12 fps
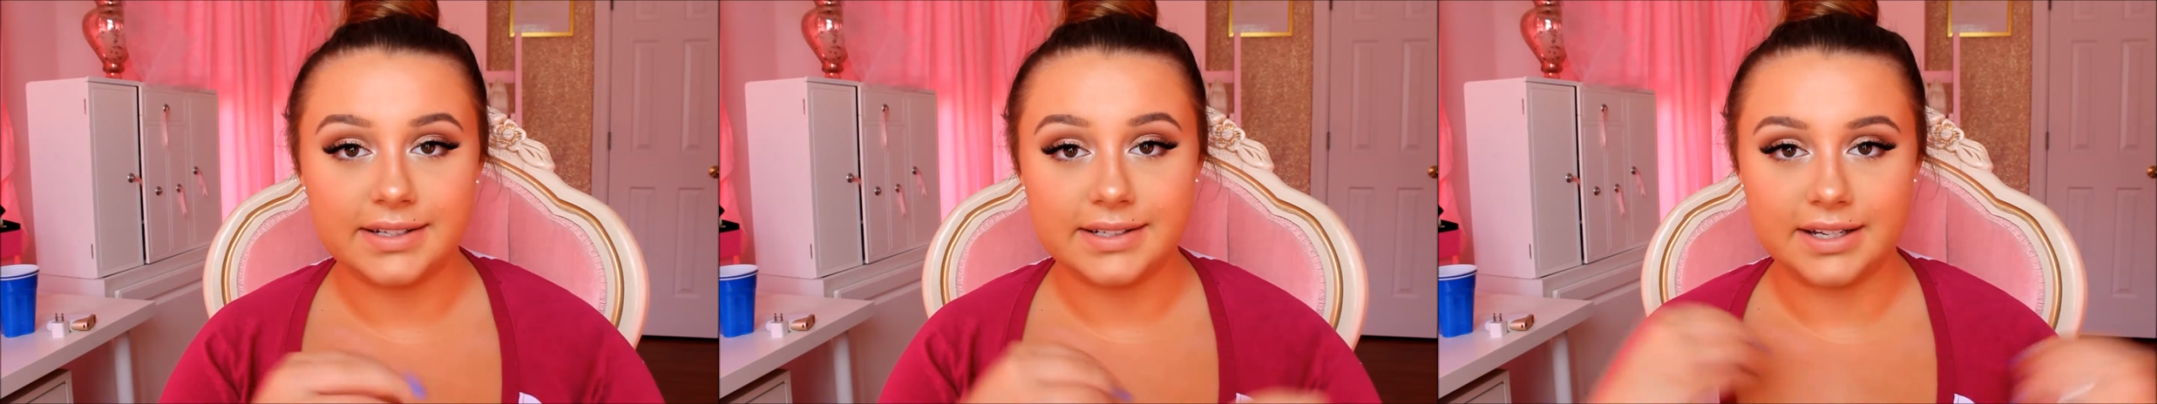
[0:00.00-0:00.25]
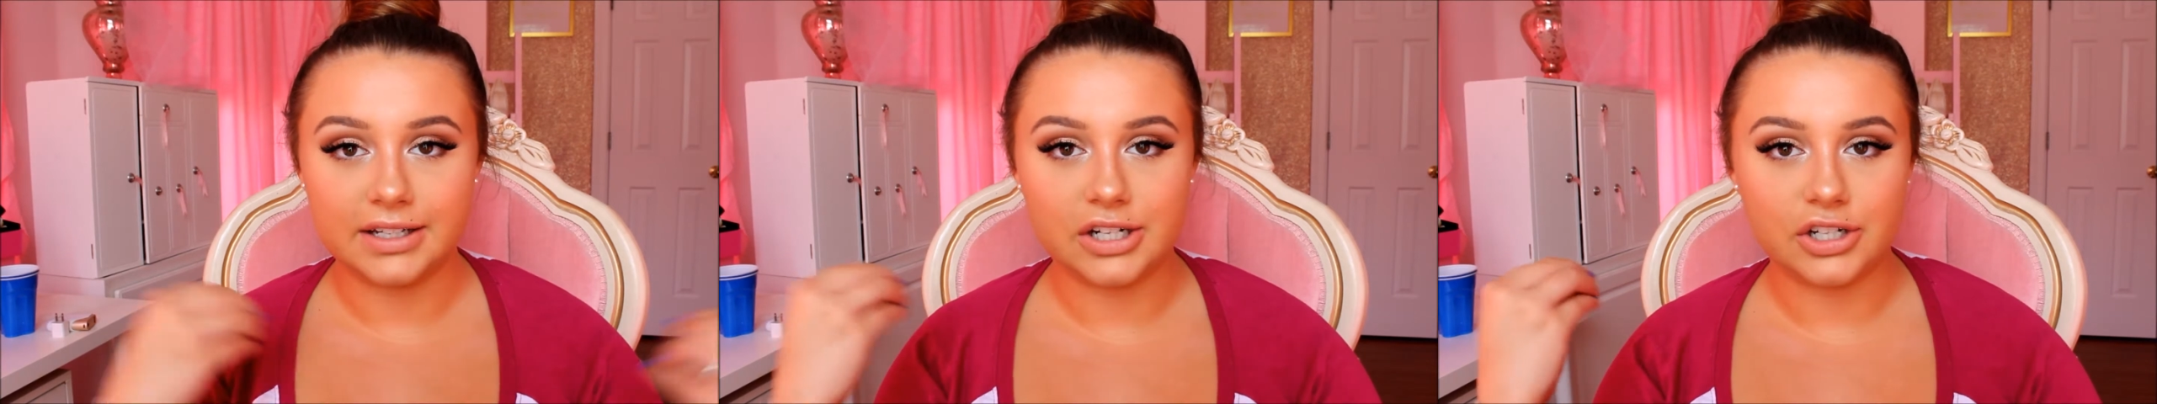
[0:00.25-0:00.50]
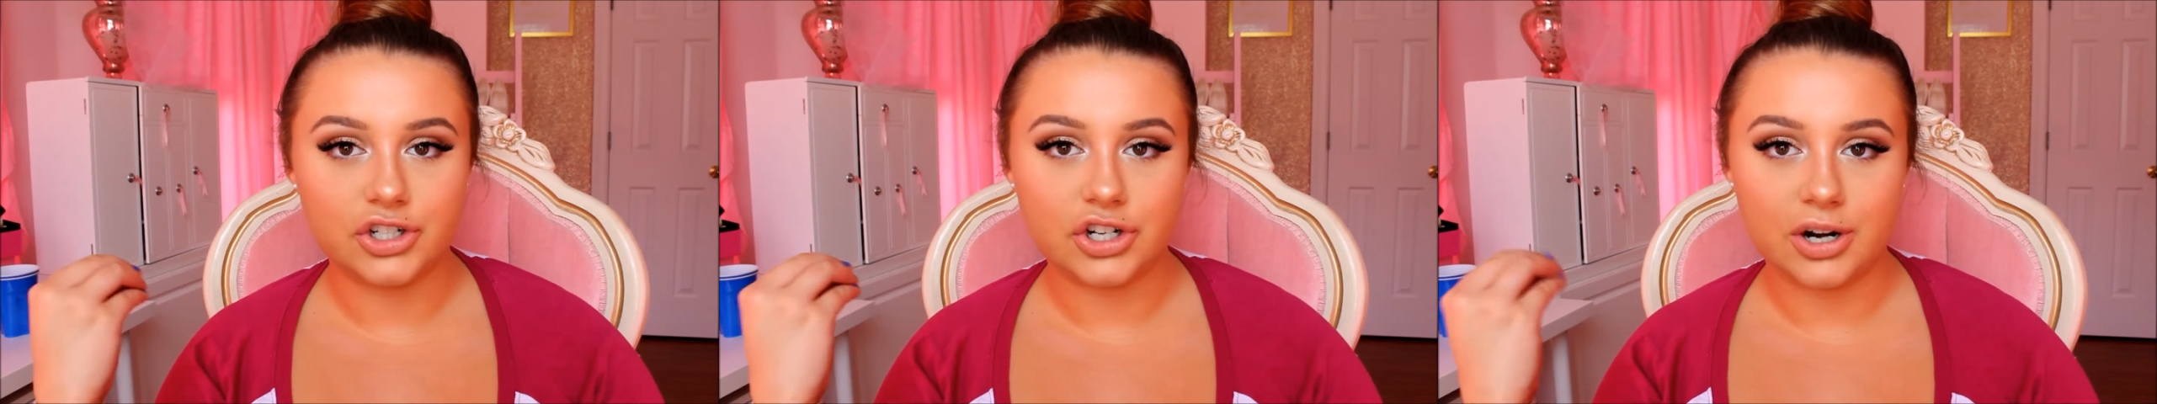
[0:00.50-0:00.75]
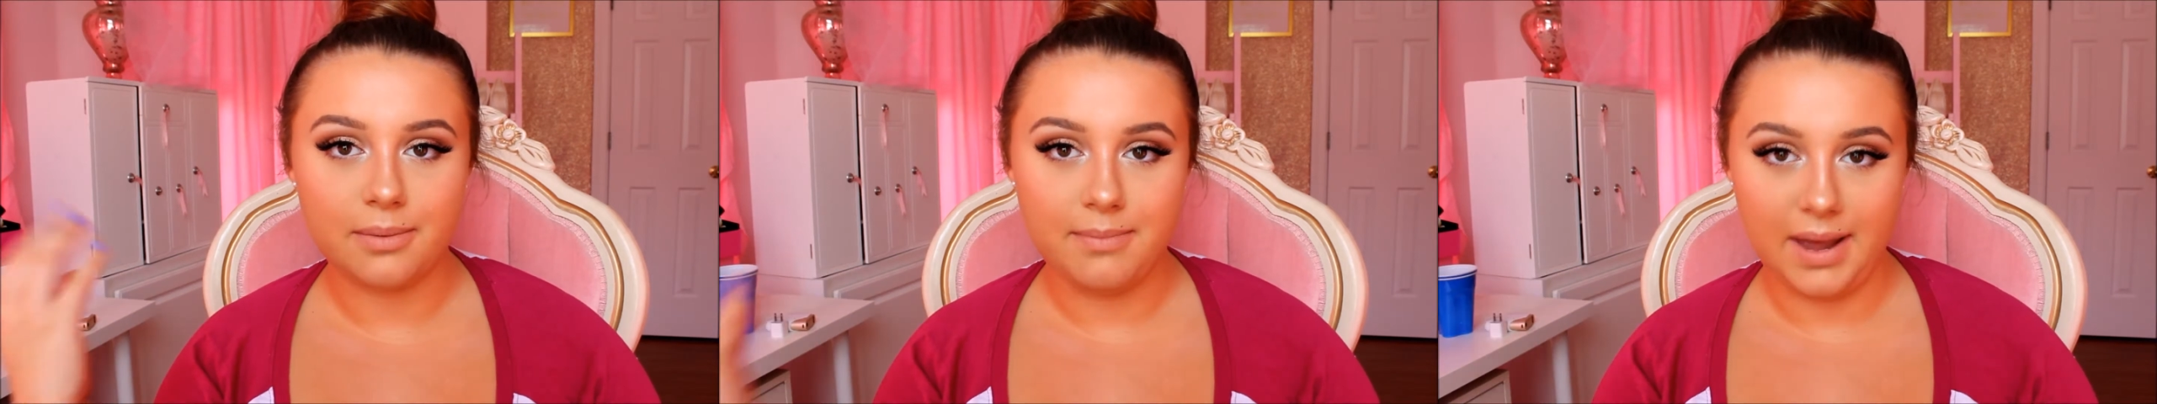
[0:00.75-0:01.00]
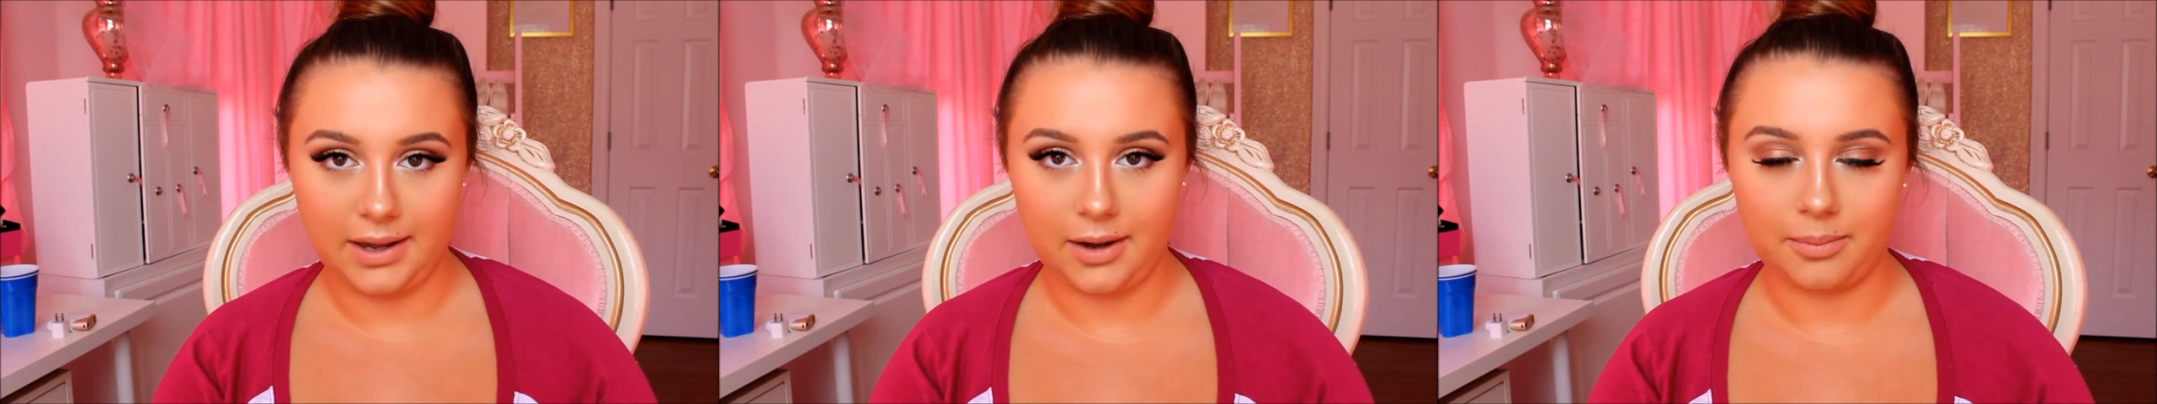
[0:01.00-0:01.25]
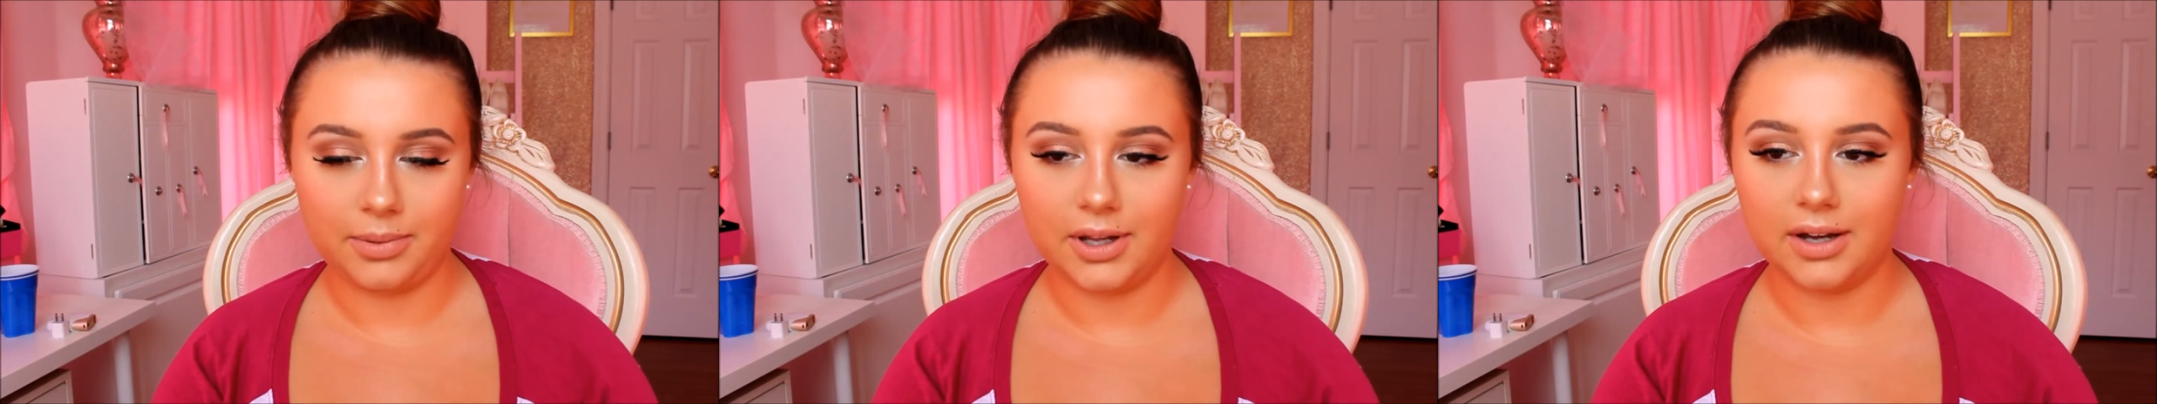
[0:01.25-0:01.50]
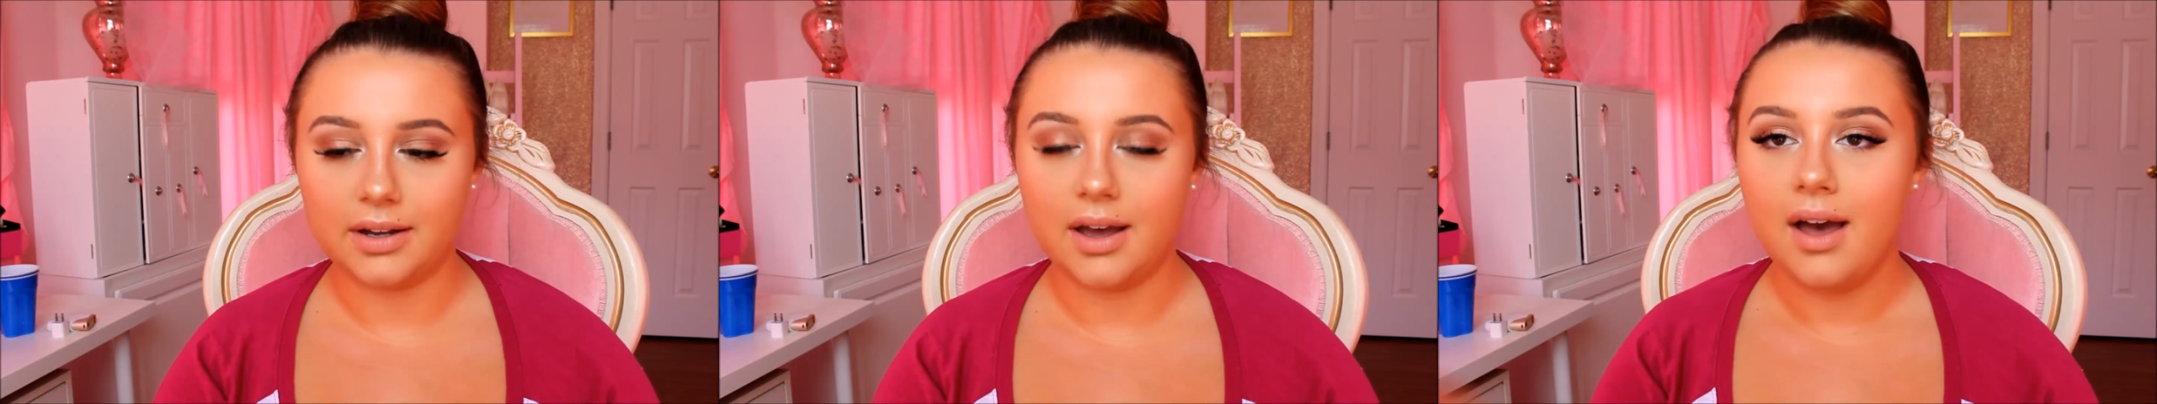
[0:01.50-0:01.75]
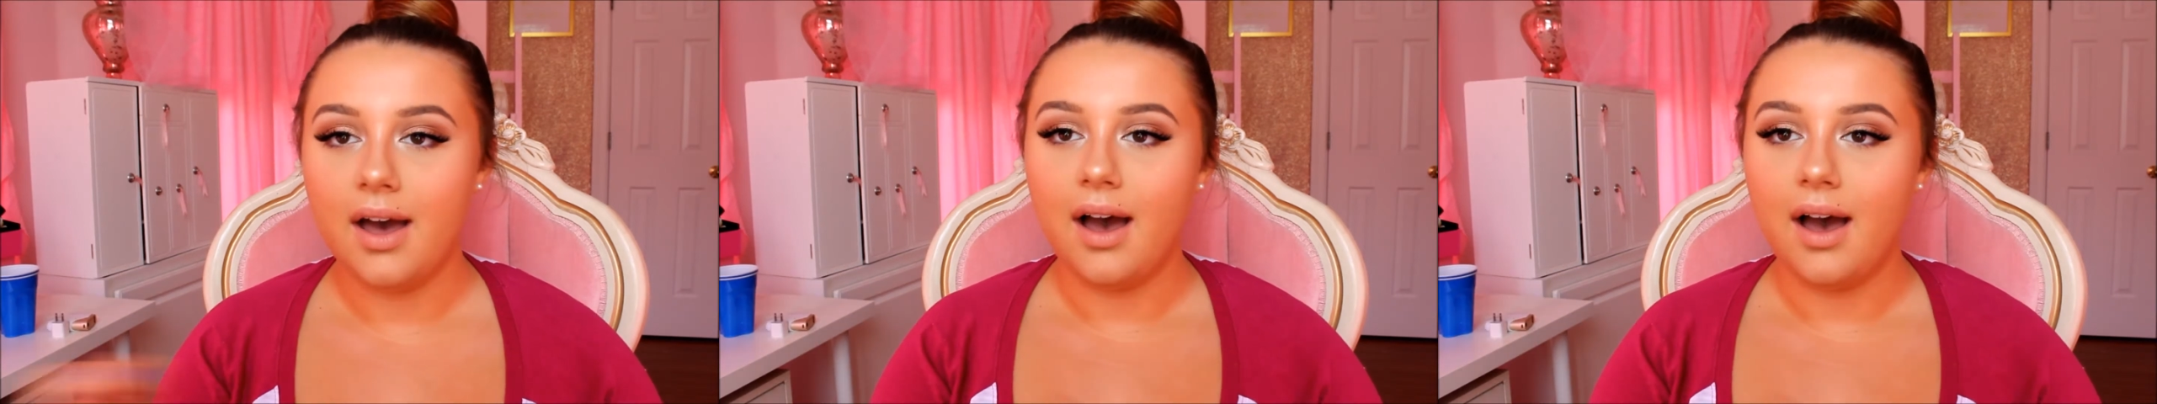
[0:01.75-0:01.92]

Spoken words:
signature makeup look.